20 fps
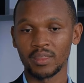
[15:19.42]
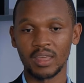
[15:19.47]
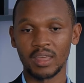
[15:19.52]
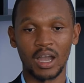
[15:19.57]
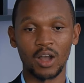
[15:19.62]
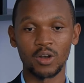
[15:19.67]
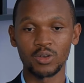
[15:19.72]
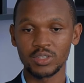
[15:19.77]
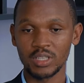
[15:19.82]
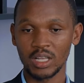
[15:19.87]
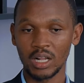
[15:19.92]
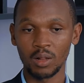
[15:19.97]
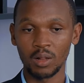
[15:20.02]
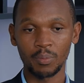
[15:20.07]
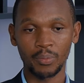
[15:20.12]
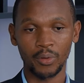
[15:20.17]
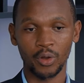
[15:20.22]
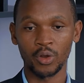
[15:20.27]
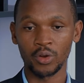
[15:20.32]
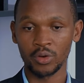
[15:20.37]
the house
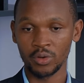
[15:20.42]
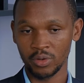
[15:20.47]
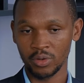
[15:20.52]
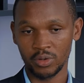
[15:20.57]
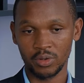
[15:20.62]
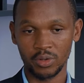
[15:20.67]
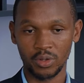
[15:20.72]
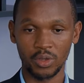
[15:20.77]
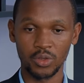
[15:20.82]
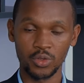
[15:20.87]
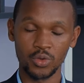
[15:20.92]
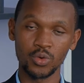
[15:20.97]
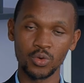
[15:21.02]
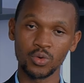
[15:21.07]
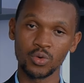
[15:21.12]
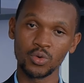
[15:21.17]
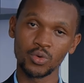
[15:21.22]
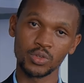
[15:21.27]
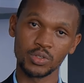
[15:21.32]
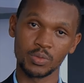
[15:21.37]
help or
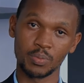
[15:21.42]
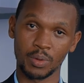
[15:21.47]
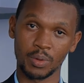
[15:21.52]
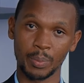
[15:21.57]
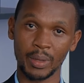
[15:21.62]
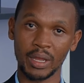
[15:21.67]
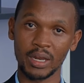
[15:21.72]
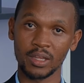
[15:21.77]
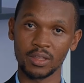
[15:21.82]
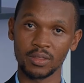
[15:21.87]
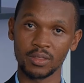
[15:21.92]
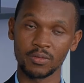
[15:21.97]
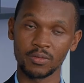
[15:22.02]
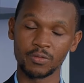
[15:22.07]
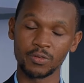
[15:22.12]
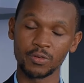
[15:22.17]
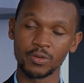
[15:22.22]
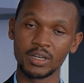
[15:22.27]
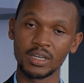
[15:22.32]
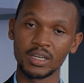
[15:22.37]
you who is preparing
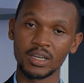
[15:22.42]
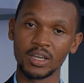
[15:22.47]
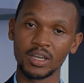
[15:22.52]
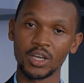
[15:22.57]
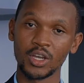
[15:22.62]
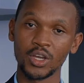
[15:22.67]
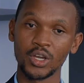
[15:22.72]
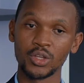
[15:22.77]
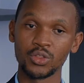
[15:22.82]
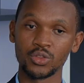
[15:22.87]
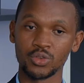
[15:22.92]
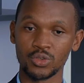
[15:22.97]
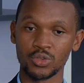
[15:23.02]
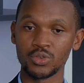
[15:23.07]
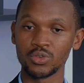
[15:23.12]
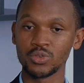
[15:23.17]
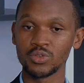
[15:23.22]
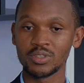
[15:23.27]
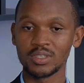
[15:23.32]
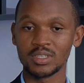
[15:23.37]
food to
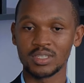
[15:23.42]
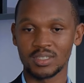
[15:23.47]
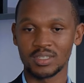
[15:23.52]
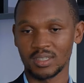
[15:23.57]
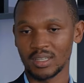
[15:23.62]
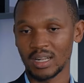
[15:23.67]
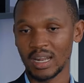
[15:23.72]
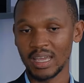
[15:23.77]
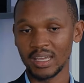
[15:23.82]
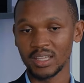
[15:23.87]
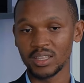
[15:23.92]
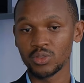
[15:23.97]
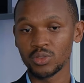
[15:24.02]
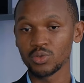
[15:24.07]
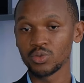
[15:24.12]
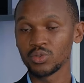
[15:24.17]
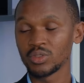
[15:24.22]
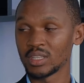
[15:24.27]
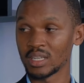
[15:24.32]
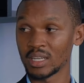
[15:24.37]
use like
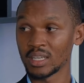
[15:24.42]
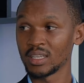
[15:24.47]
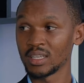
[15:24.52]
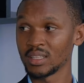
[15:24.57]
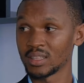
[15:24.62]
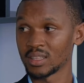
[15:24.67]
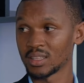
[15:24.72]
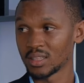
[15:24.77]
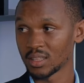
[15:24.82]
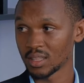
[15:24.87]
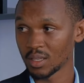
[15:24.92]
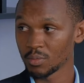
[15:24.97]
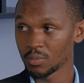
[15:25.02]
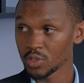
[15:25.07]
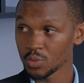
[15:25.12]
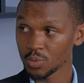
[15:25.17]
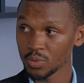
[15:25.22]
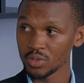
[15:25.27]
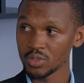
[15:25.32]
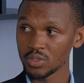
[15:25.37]
two, three
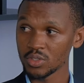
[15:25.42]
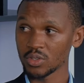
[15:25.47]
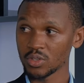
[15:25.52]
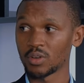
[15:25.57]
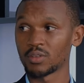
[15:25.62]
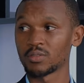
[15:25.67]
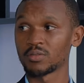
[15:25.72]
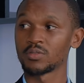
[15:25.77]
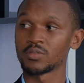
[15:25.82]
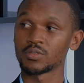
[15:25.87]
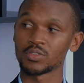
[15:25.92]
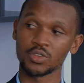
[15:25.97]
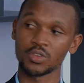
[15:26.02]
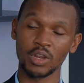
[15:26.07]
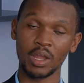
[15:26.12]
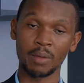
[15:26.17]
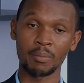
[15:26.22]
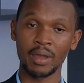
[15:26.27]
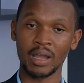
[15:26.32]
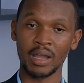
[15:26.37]
tablespoons of sodium